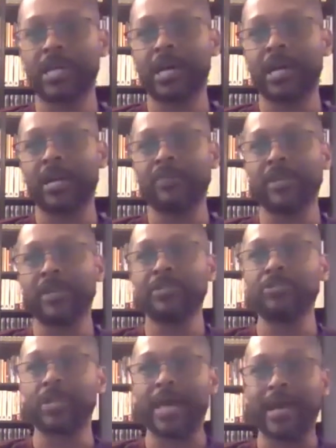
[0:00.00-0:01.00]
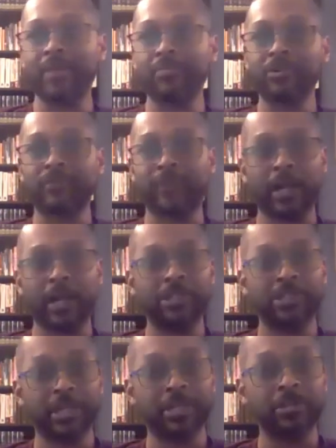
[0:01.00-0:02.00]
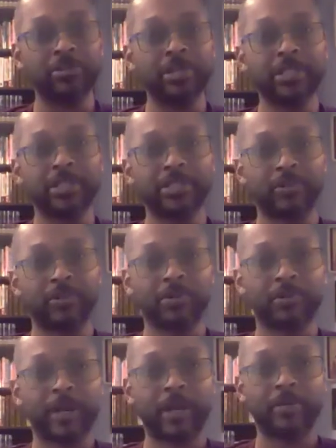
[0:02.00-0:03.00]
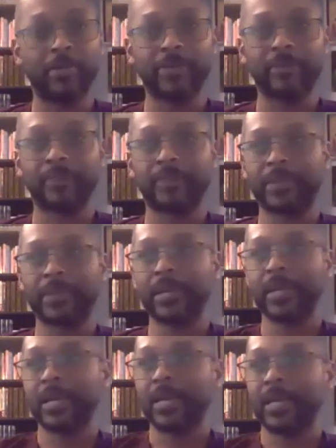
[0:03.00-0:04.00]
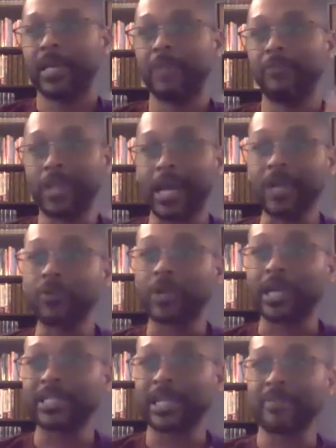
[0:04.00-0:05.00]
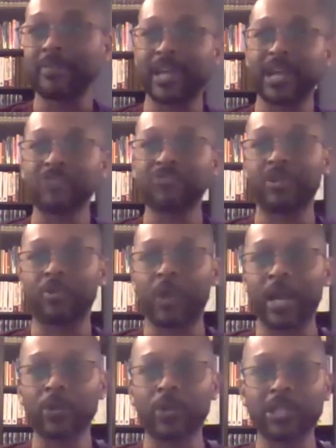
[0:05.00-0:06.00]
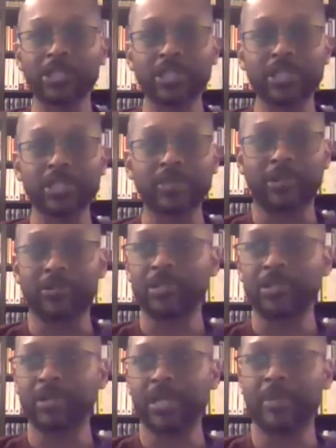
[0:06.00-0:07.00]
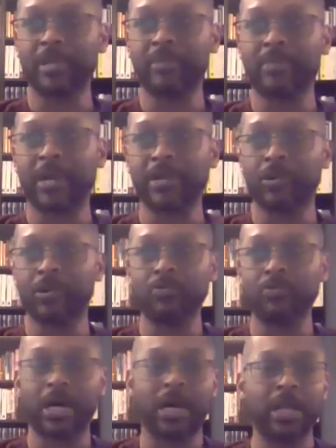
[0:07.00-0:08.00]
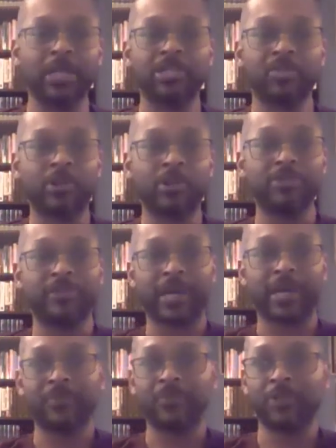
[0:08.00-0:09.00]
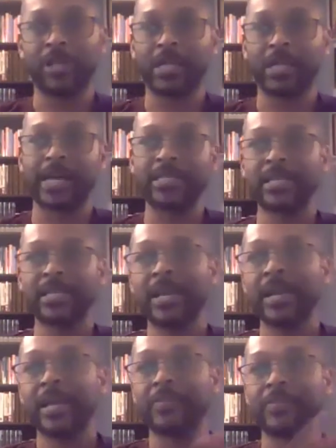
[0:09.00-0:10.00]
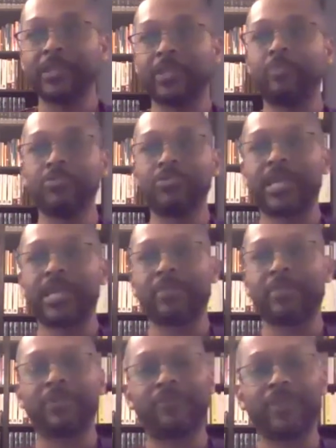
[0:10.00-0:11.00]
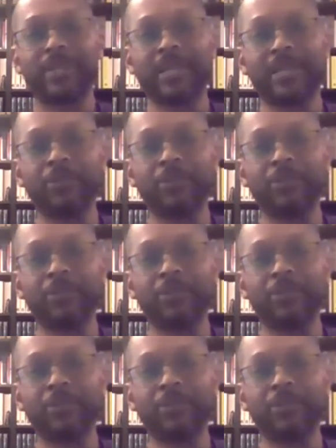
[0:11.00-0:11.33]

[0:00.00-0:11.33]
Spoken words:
dive into Latin morphology, including its historical development. If you like what I said about answering the why questions, but are still limited by your own knowledge and what you have time for in class, this bootcamp can fill in